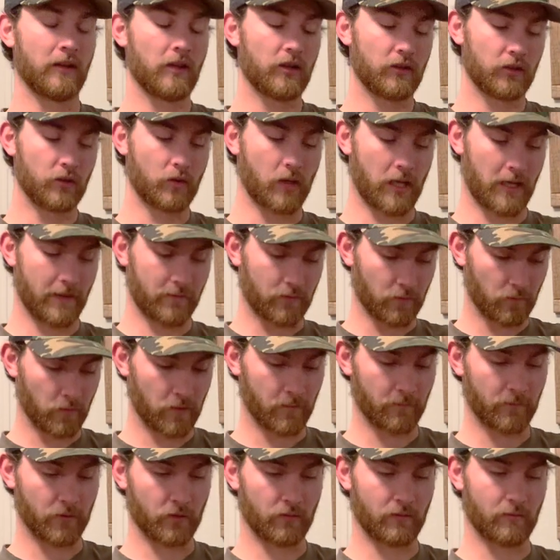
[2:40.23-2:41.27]
You have to
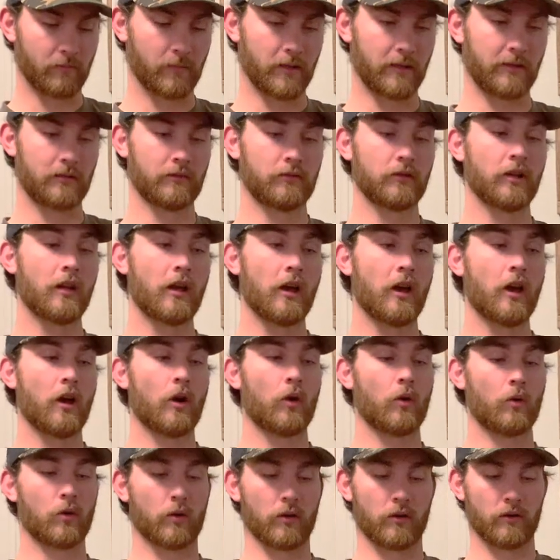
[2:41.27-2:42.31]
run through the middle
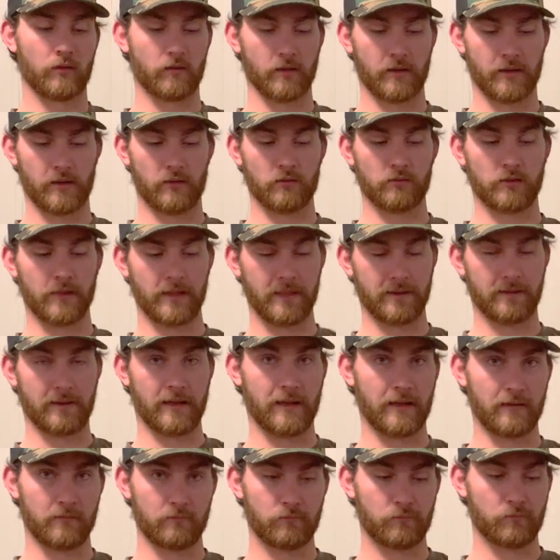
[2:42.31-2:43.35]
or it'll hit
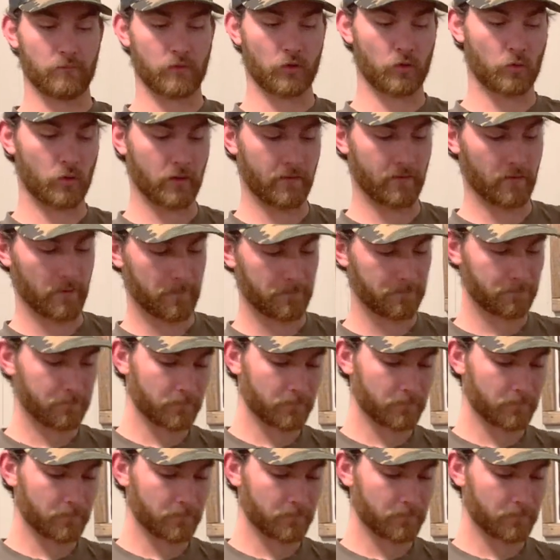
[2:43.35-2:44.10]
that quiver.